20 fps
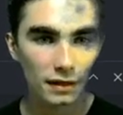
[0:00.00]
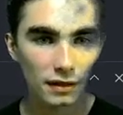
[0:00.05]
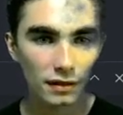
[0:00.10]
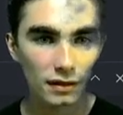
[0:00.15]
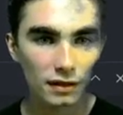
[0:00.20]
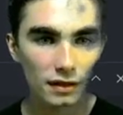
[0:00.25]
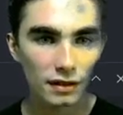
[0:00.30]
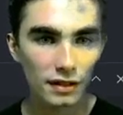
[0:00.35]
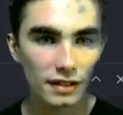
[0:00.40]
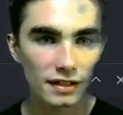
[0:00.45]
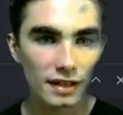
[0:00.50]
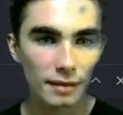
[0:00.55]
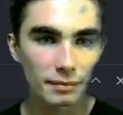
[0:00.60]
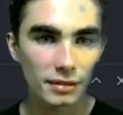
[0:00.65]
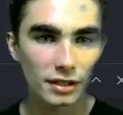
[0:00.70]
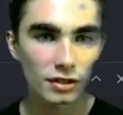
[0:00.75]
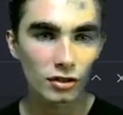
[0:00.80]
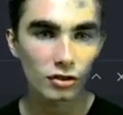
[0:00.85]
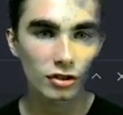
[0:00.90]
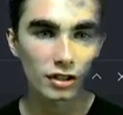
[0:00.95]
these
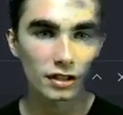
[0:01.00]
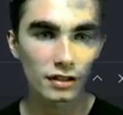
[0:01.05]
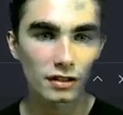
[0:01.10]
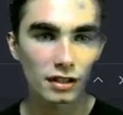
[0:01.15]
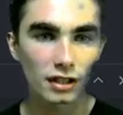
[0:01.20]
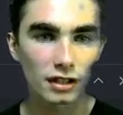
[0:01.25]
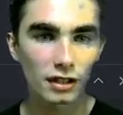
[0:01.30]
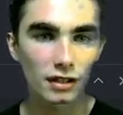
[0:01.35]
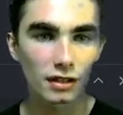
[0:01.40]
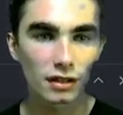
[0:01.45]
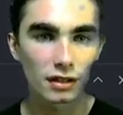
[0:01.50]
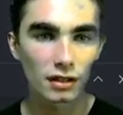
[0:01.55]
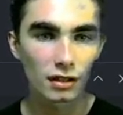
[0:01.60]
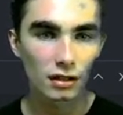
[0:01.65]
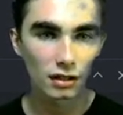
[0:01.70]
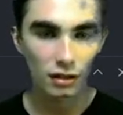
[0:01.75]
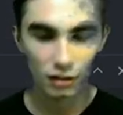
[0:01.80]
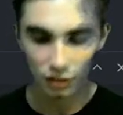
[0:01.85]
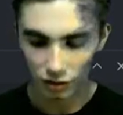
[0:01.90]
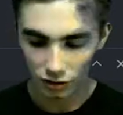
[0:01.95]
empty strings here.
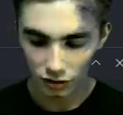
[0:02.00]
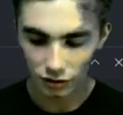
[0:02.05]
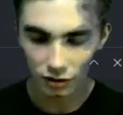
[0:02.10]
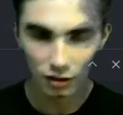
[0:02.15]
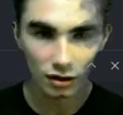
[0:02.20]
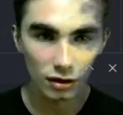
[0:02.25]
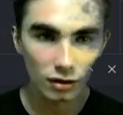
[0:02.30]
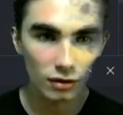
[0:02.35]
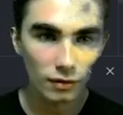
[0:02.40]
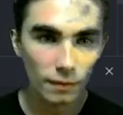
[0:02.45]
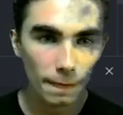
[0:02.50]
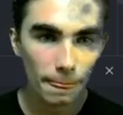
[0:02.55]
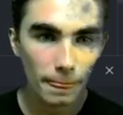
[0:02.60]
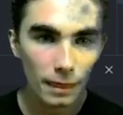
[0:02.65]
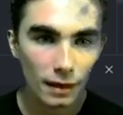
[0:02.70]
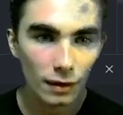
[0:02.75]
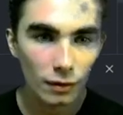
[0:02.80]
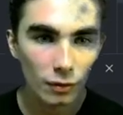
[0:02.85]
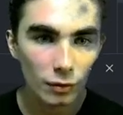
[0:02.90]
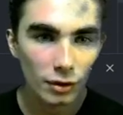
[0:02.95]
So
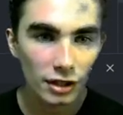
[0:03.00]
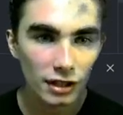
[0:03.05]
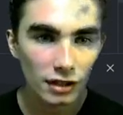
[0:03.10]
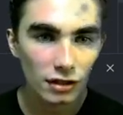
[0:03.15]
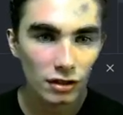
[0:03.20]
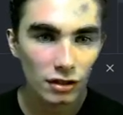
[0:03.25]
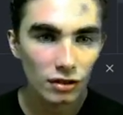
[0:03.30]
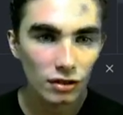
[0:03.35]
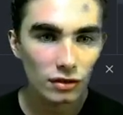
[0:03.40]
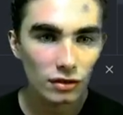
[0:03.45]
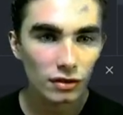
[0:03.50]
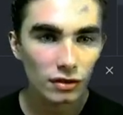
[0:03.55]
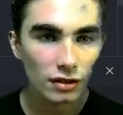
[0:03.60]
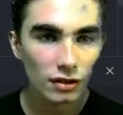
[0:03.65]
we can use